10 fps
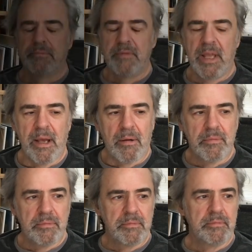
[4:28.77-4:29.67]
Now,
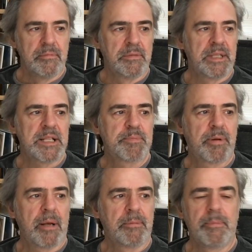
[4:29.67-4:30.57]
that's
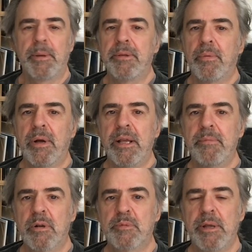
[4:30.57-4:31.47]
probably the way
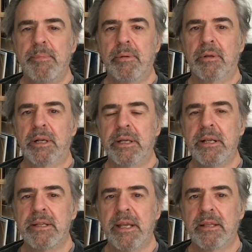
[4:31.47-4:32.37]
most people are going
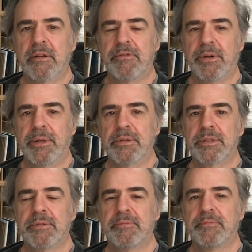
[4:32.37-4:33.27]
to take their
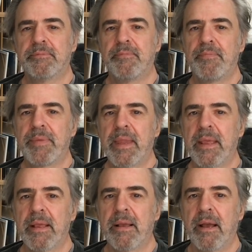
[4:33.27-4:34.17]
photos.
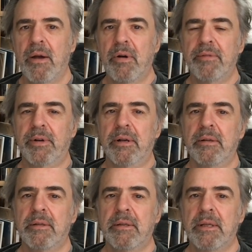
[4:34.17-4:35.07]
However,
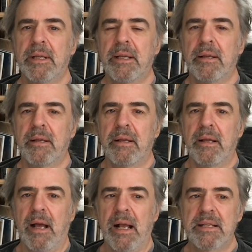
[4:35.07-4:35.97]

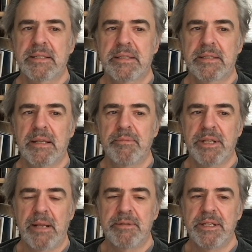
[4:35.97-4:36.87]
I
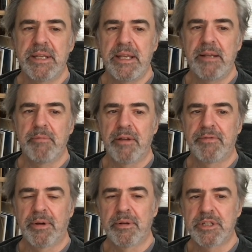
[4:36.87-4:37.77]
sometimes need my
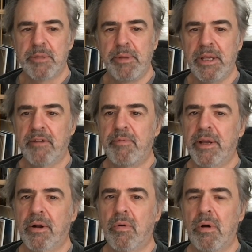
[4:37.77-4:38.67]
photos to be of
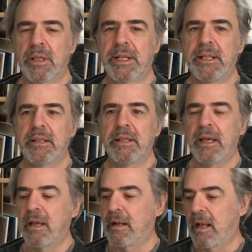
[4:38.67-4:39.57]
better quality than
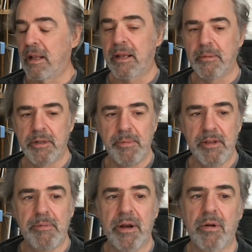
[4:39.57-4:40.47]
that. I like them to be
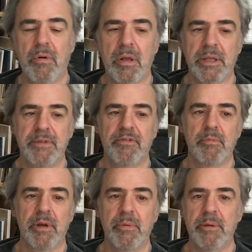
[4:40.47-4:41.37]
of better quality for
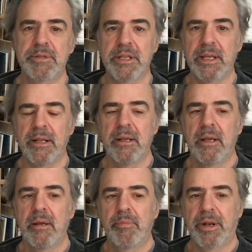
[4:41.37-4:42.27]
my website,
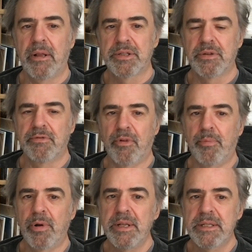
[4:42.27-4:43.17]
but also for
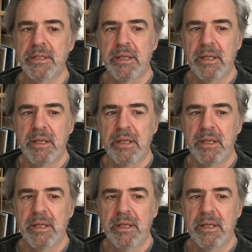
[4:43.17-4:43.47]
print.